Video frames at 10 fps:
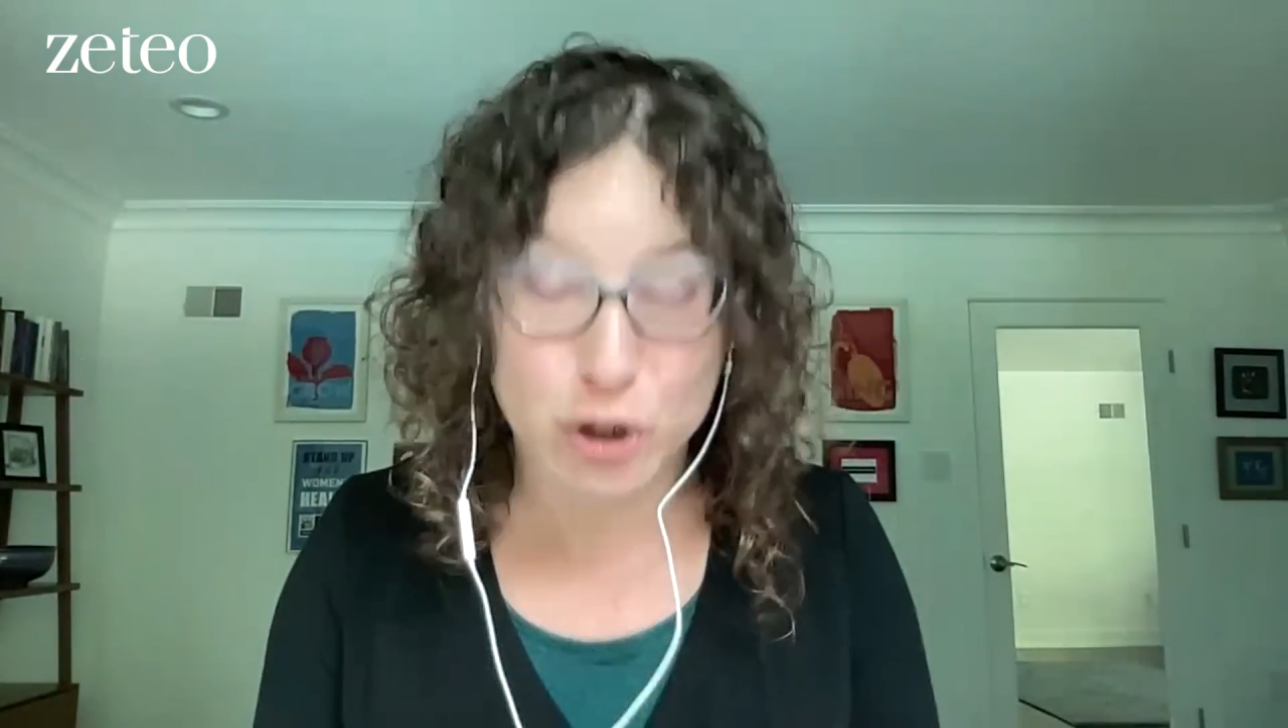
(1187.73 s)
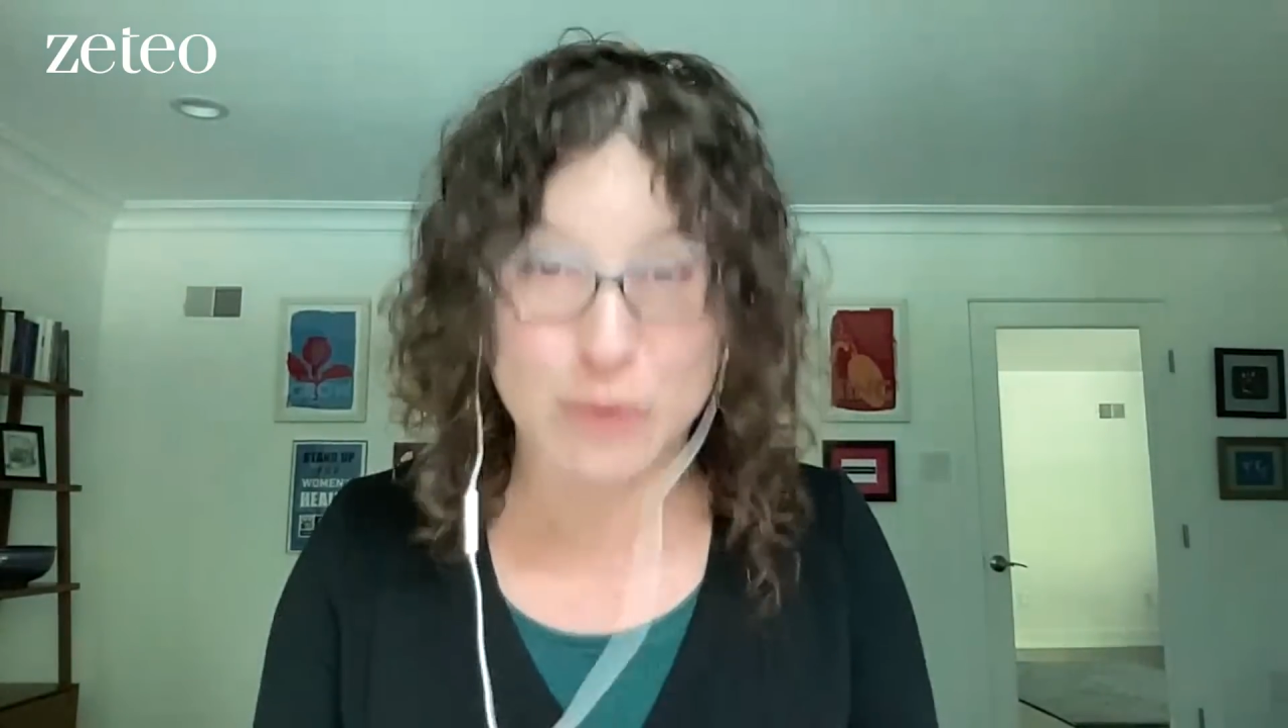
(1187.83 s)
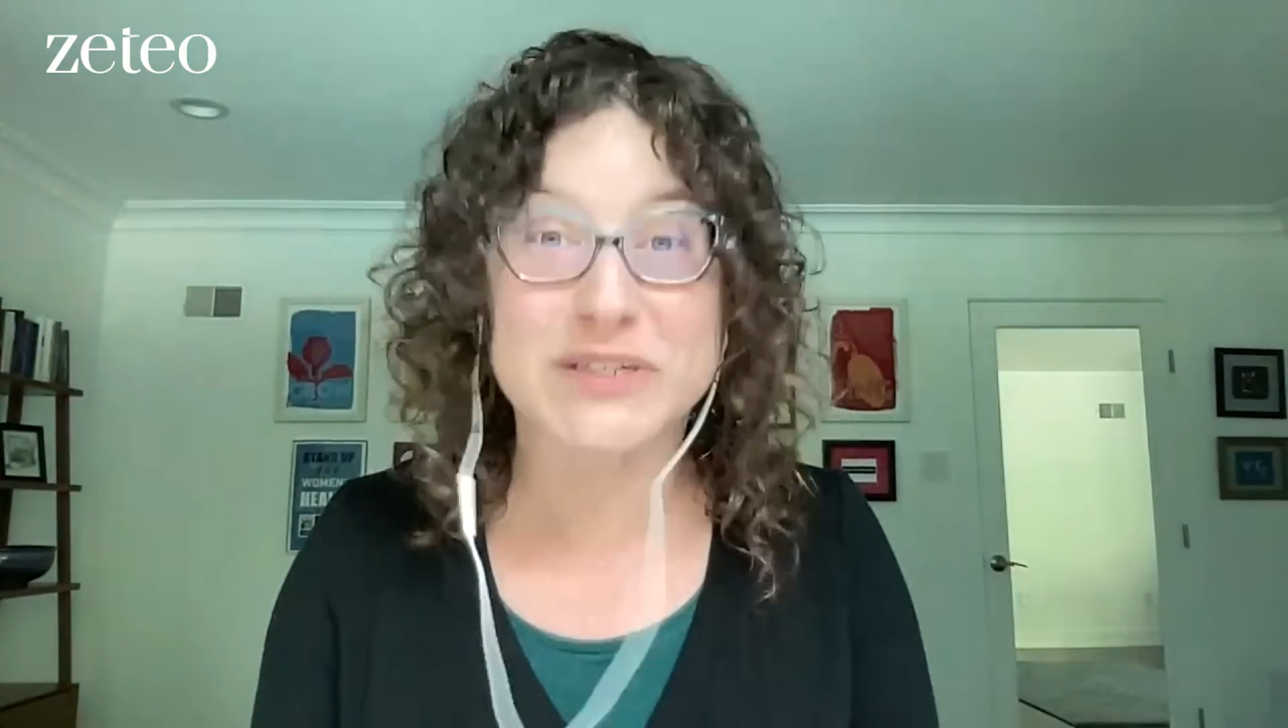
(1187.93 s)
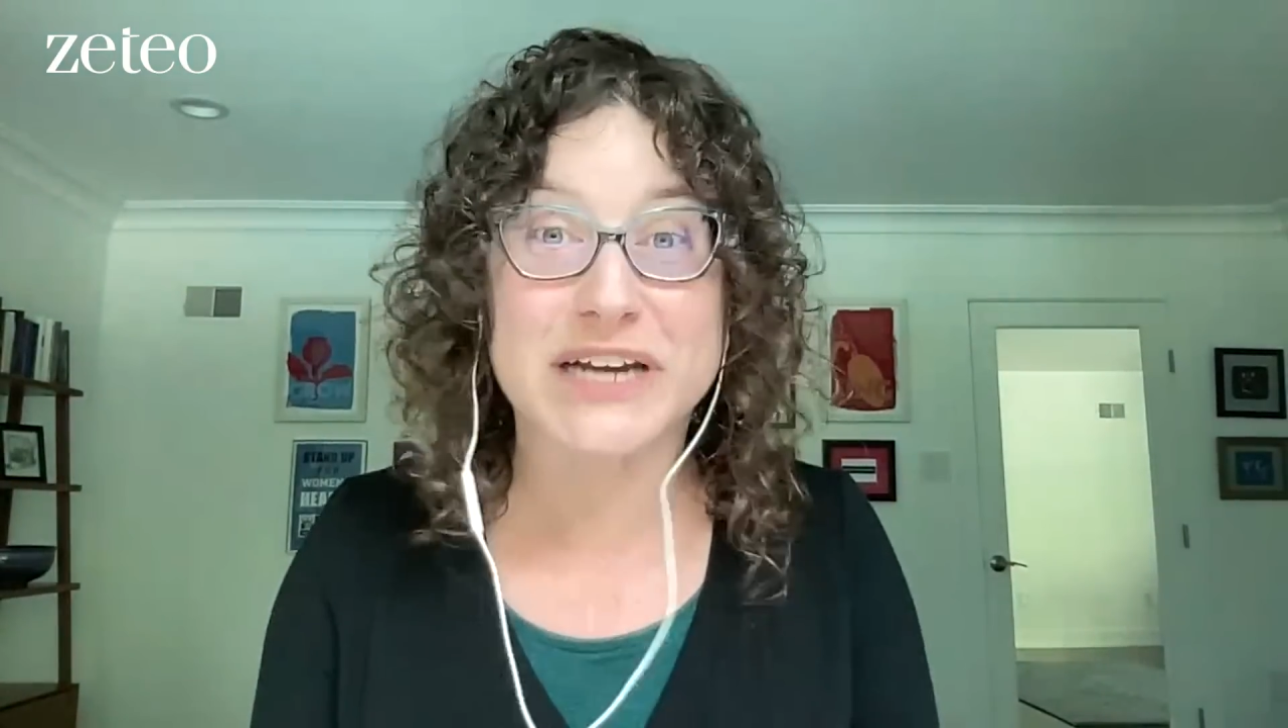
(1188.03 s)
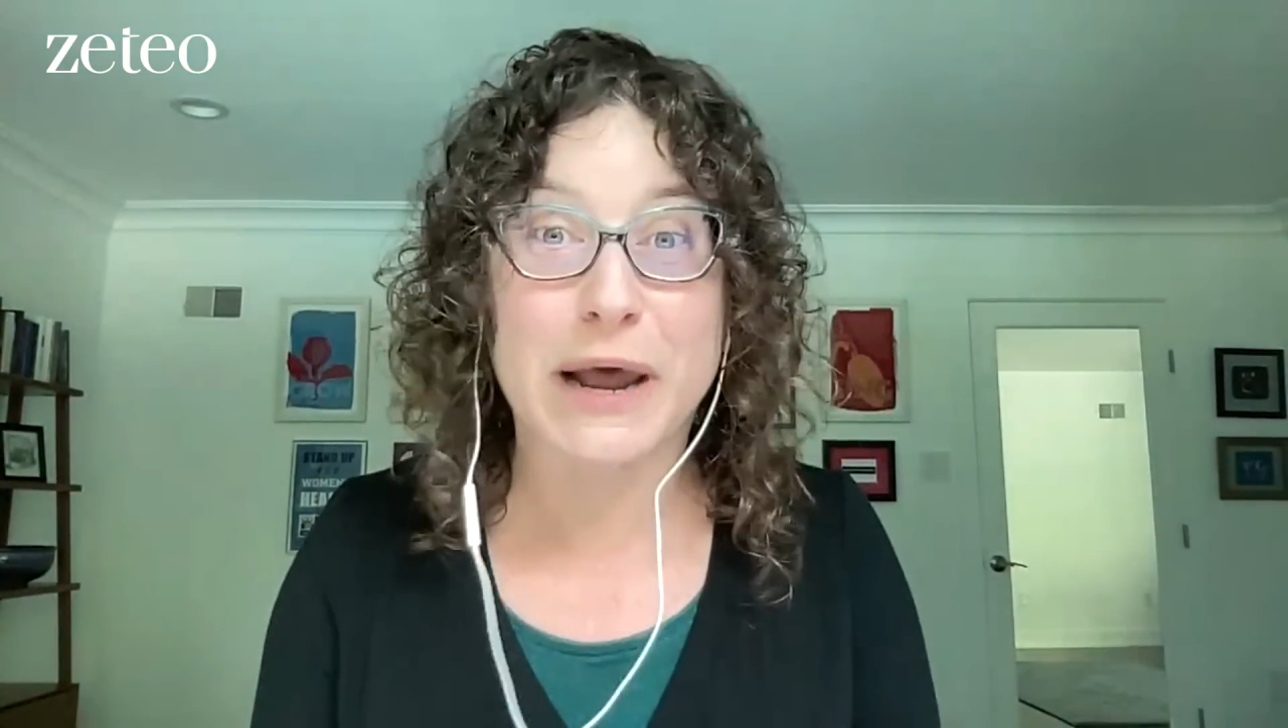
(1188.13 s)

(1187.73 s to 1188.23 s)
close to